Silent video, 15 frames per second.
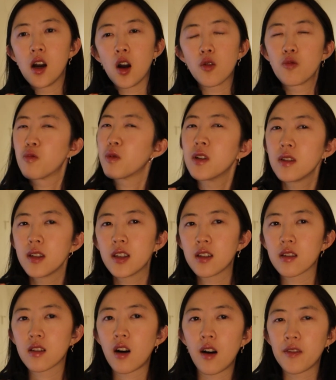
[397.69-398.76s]
a really
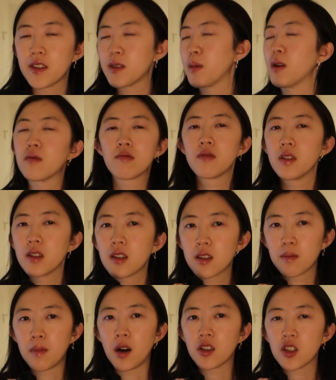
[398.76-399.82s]
good coffee spot, really
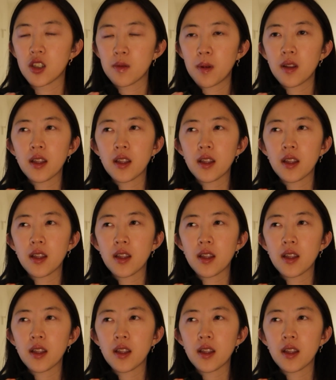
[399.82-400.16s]
good matcha spot.